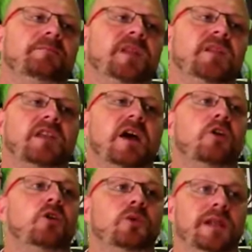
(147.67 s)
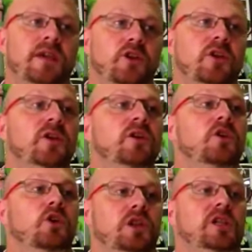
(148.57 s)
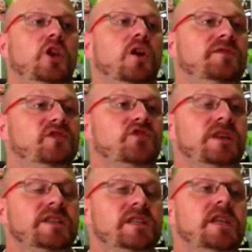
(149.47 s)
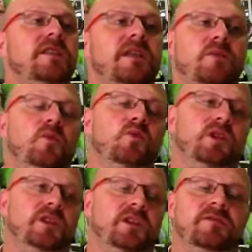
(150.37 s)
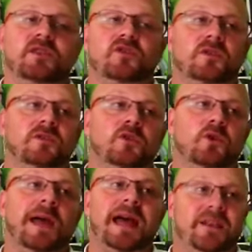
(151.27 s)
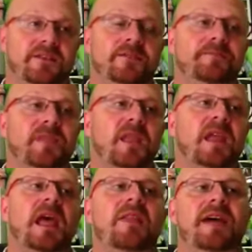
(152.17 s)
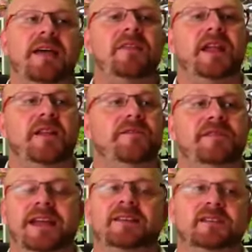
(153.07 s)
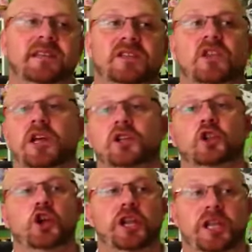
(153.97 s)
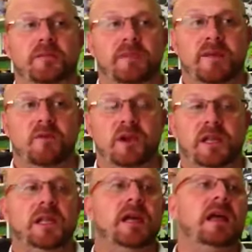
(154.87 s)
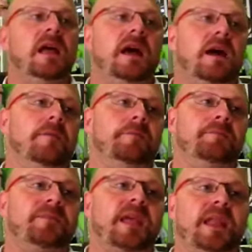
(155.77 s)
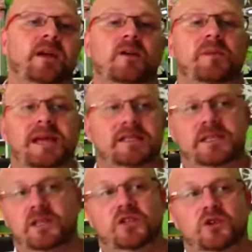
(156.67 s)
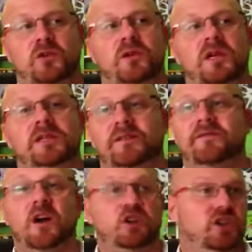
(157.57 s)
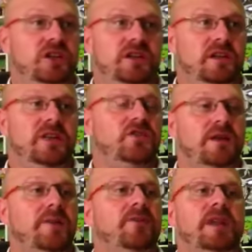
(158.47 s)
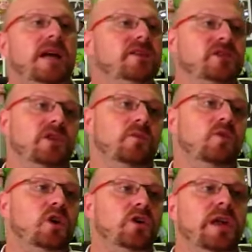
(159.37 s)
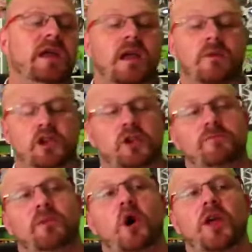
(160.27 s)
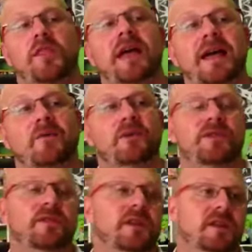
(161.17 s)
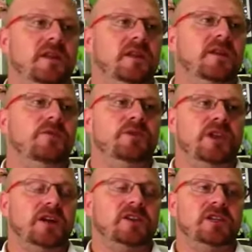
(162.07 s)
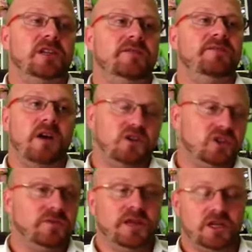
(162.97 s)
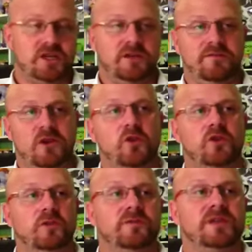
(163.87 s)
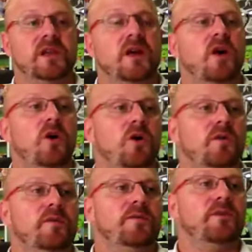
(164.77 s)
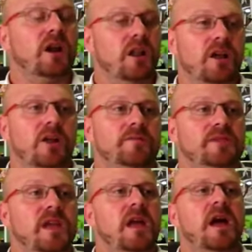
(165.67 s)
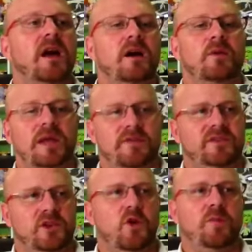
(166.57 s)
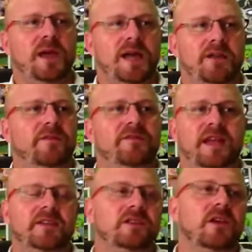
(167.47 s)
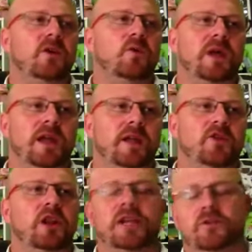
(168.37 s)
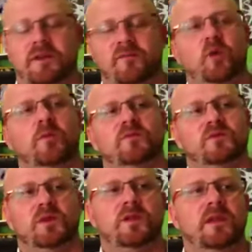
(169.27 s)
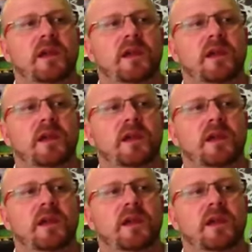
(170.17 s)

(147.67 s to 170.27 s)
the adult who had had early life stress than we would in the individual who hadn't. And that then affects things like learning and memory and our capacity to function and interact with the outside world. And when you combine that with the reduction in function, reduction in volumes of the frontal lobes, we have this compounded effect where not only do we have problems with